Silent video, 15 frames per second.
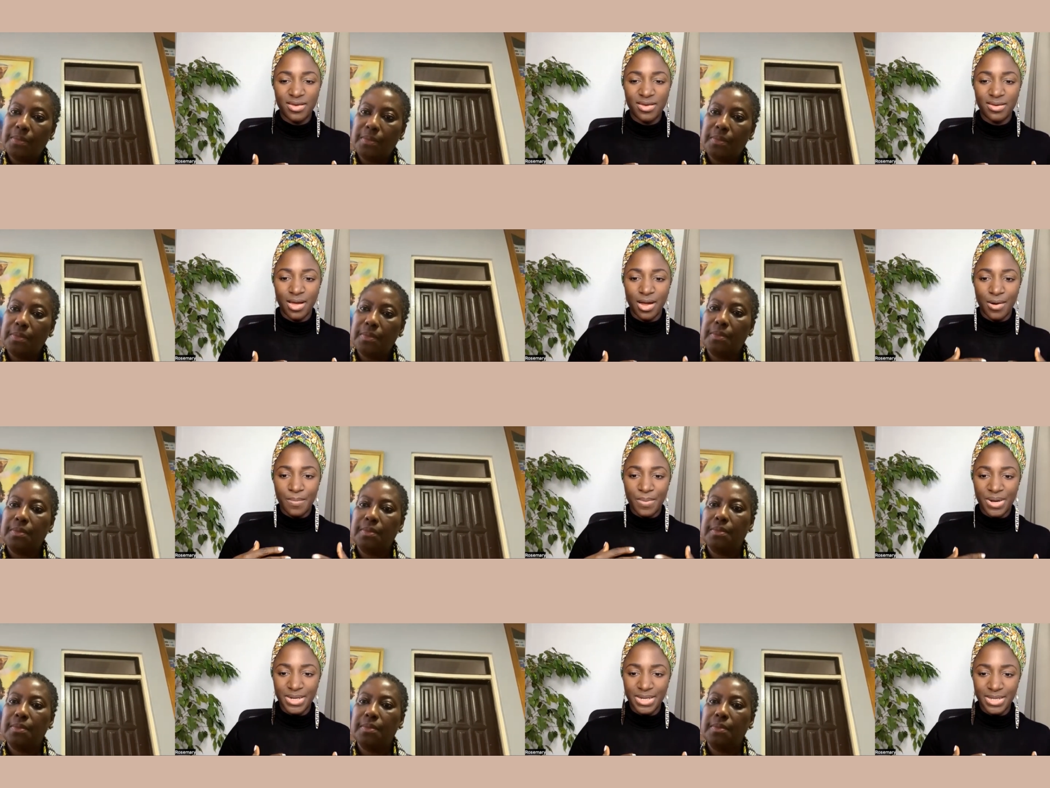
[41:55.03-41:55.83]
Speaker 1: that our
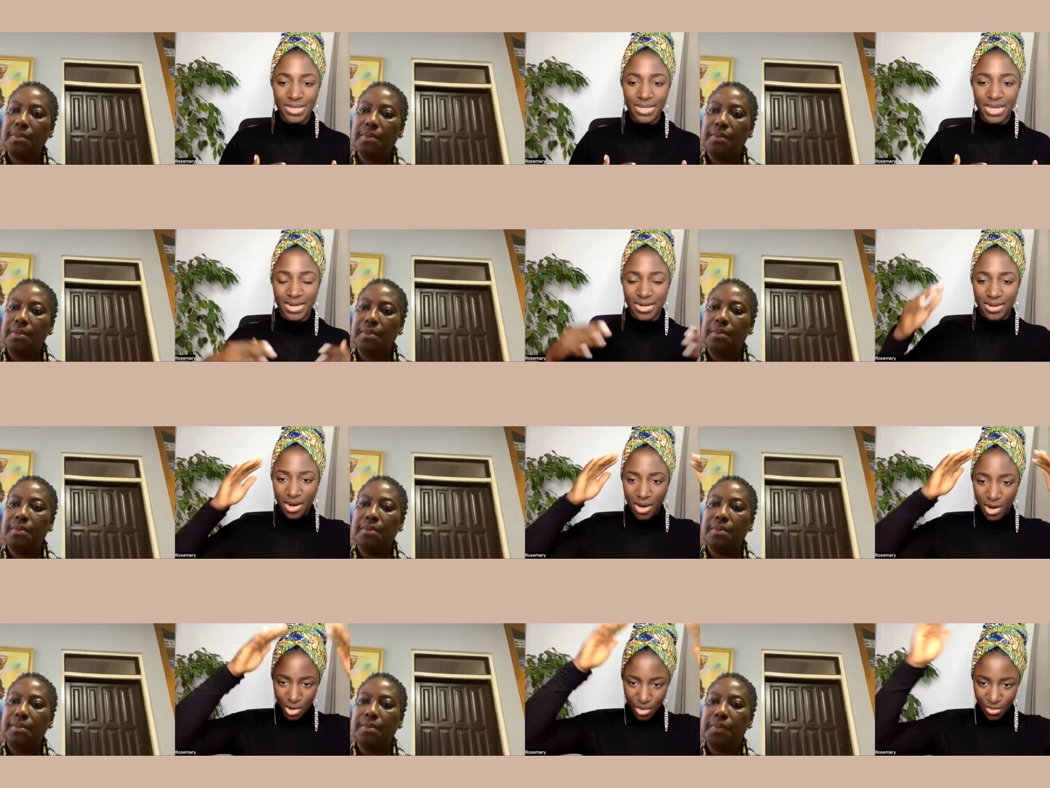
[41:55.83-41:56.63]
body and then
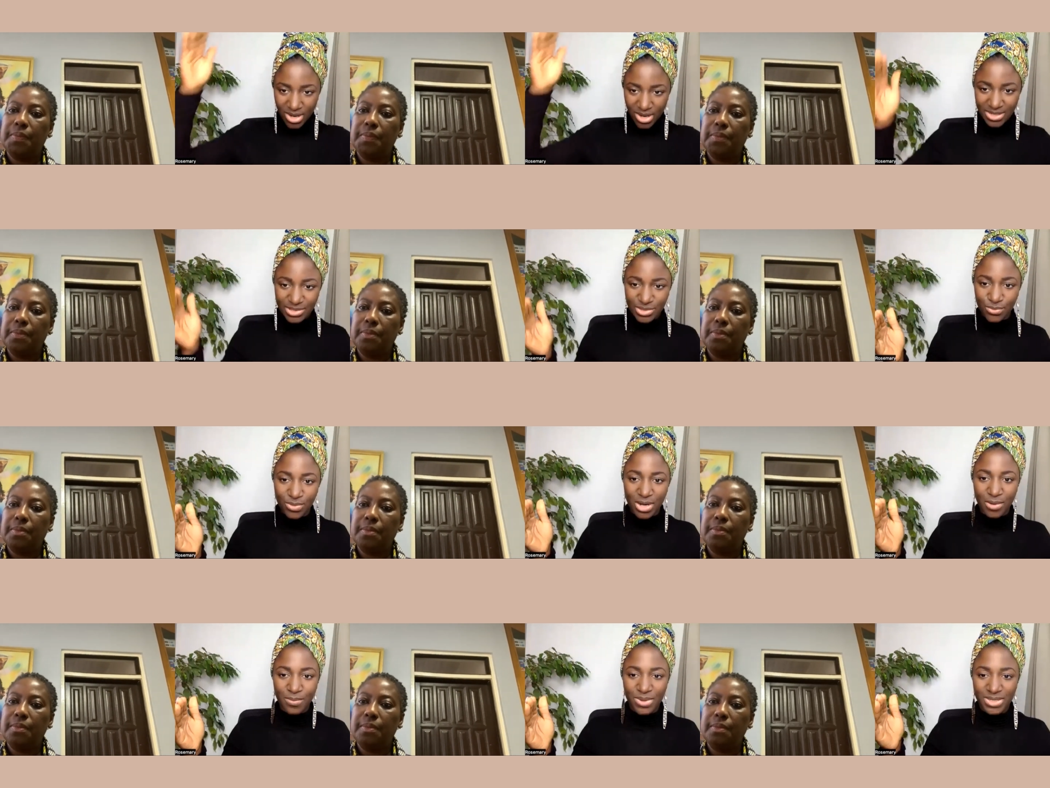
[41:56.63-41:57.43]
our aura is
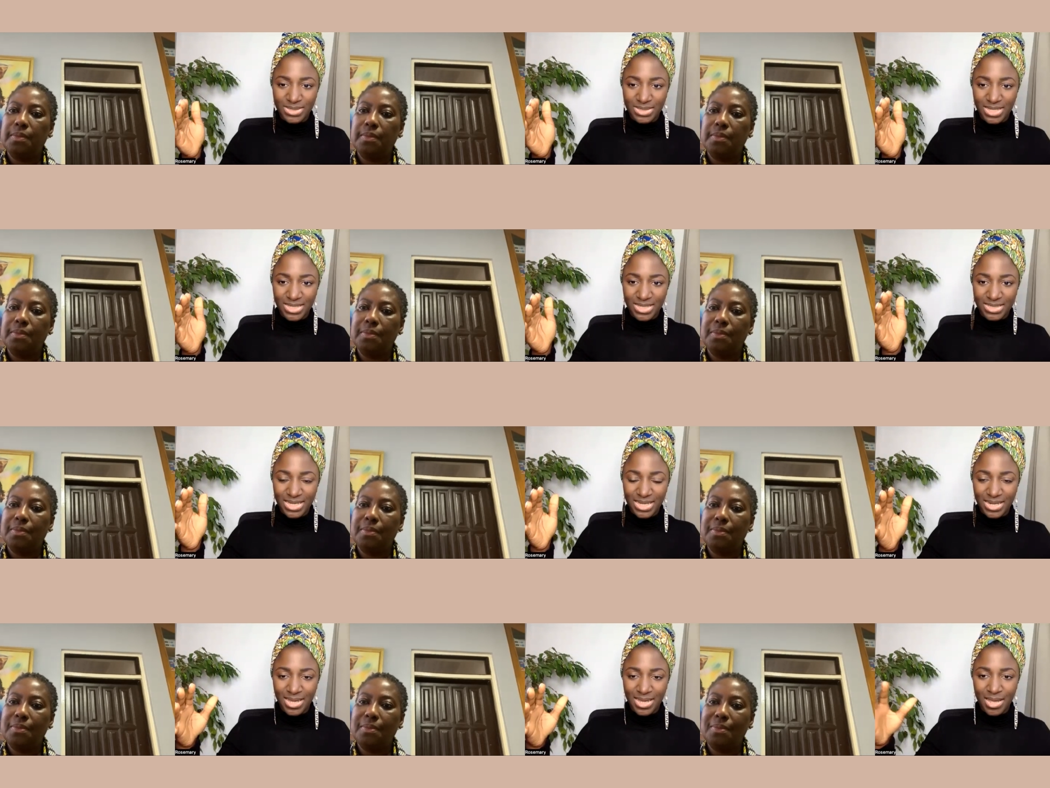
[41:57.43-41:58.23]
around, but it
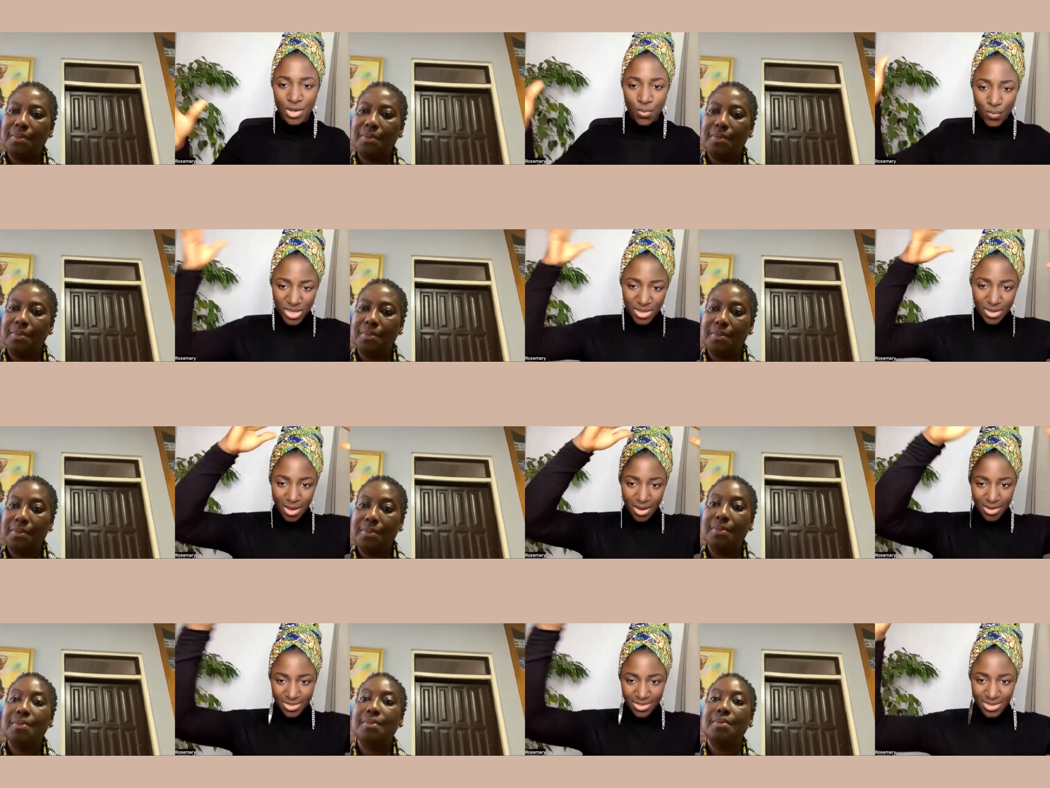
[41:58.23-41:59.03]
said we
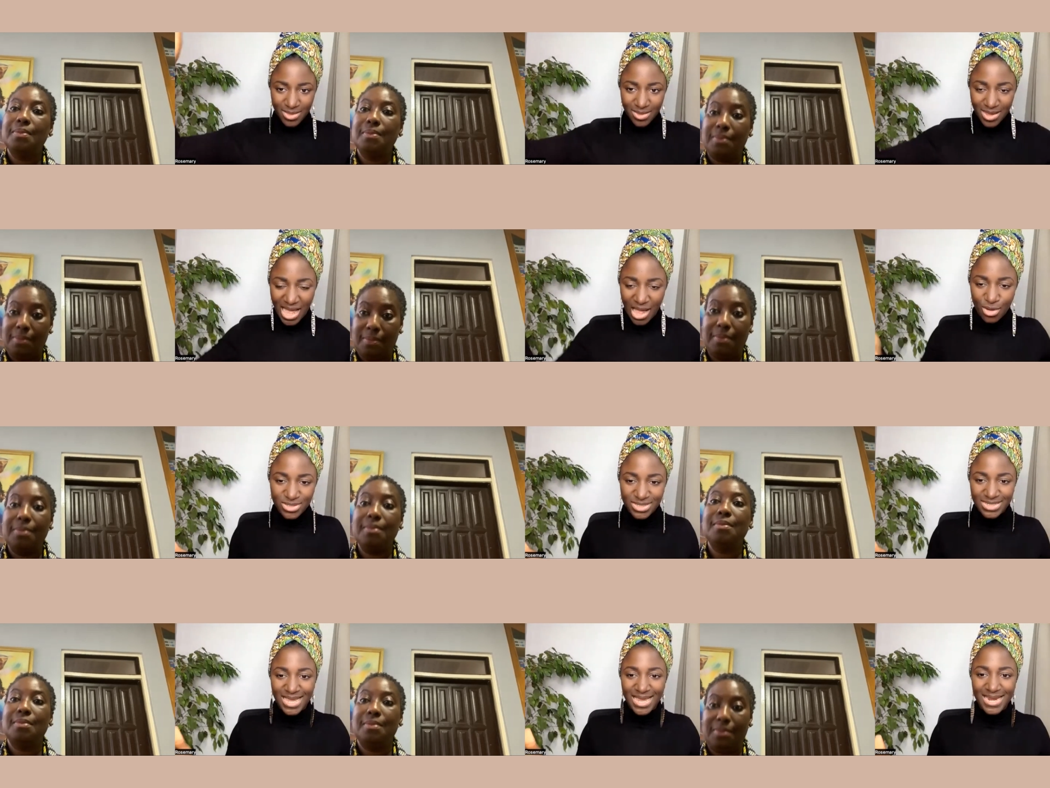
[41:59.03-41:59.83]
are the
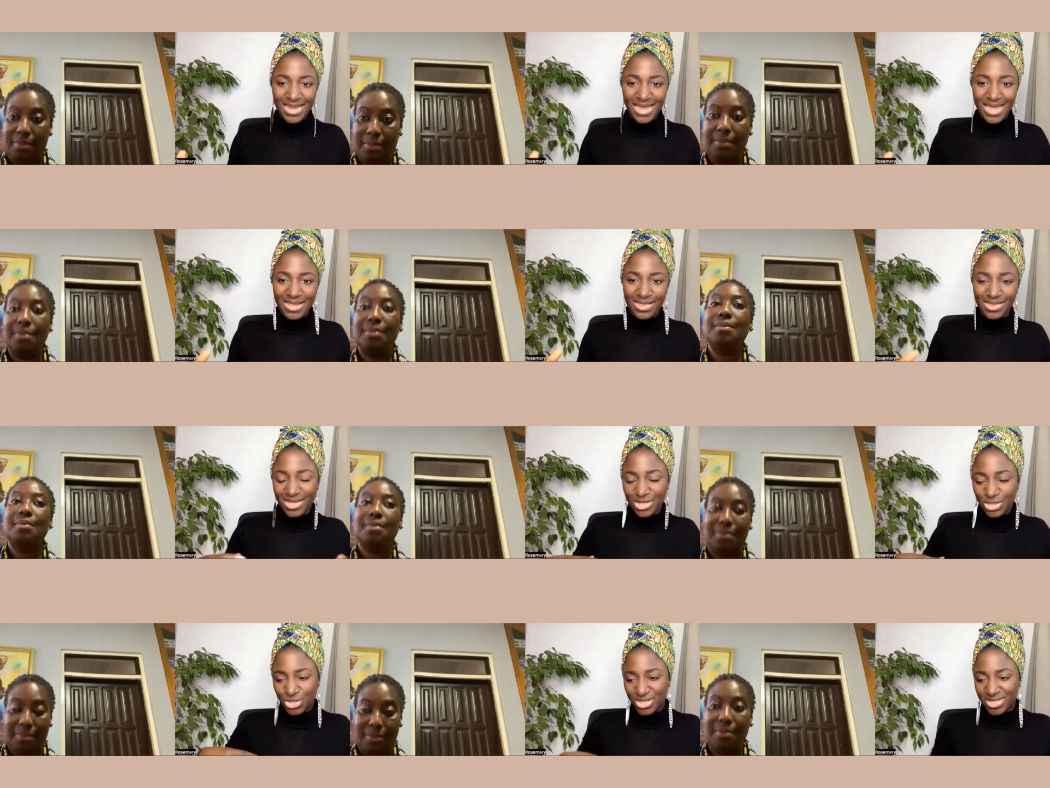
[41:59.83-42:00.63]
outside and
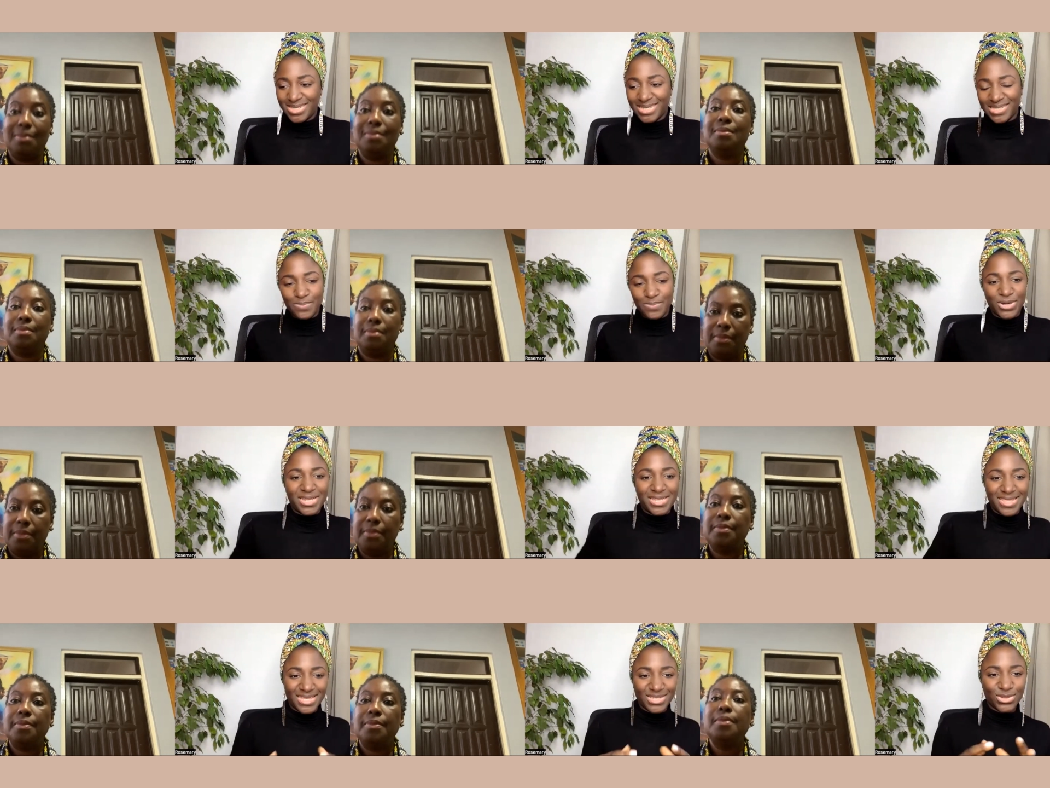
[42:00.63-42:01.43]
it's just this
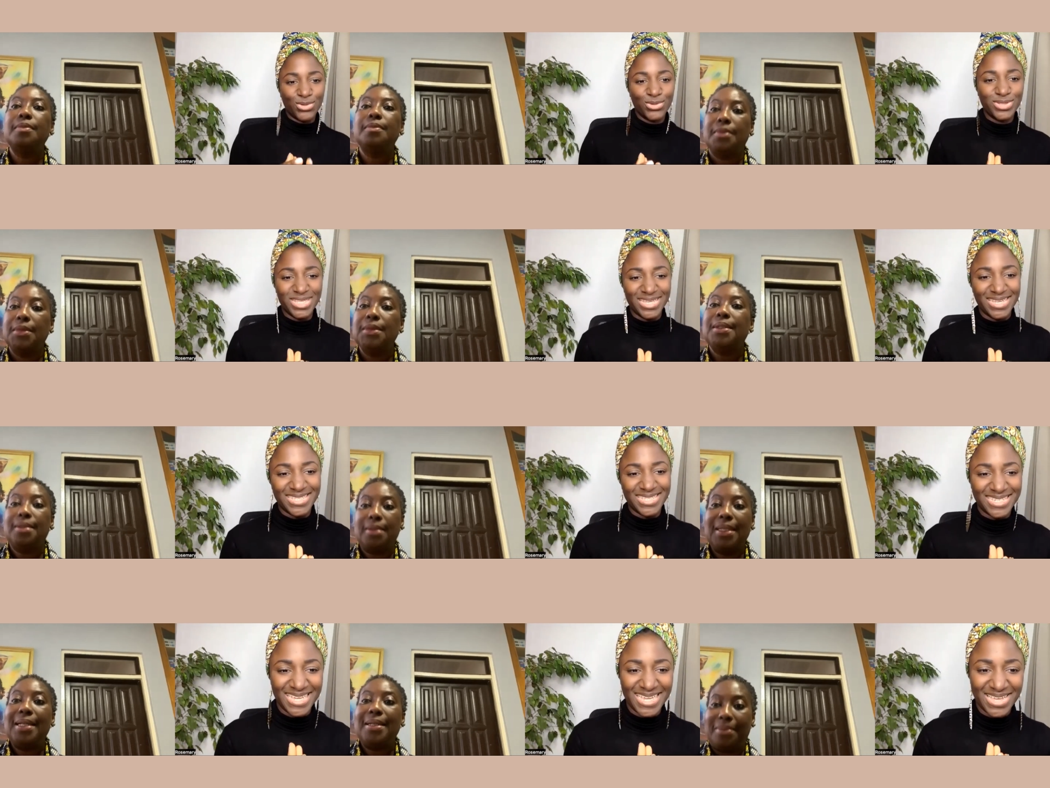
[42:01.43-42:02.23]
body that's holding
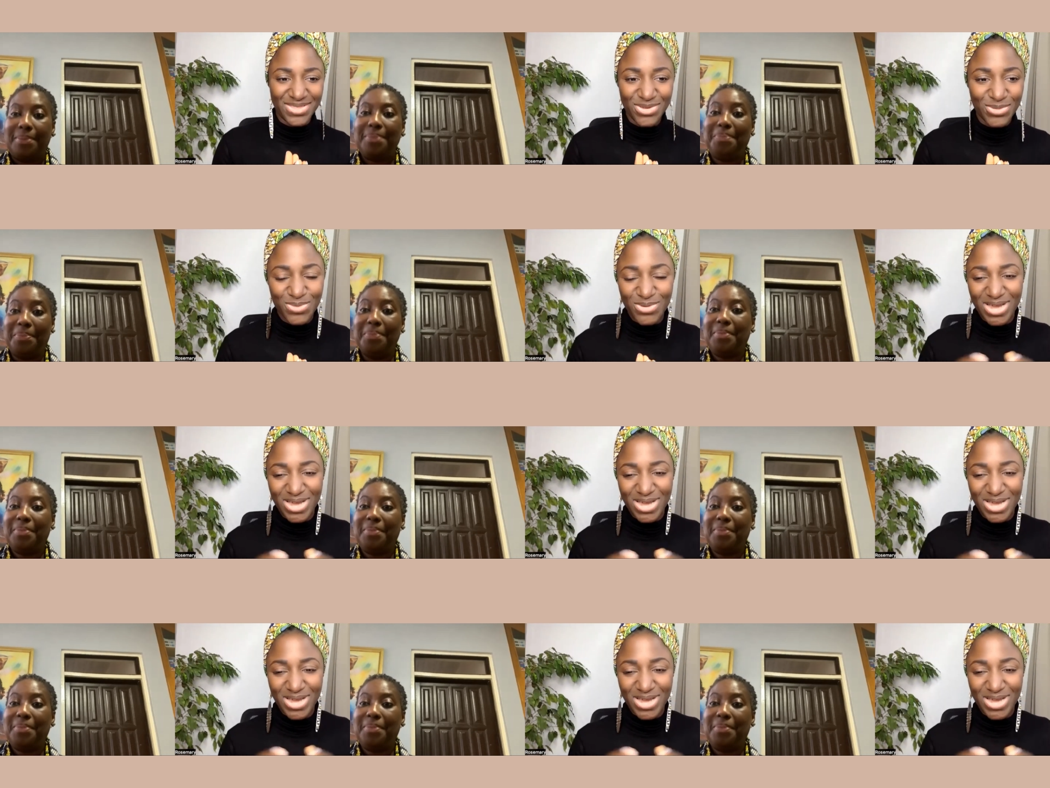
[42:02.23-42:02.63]
it together.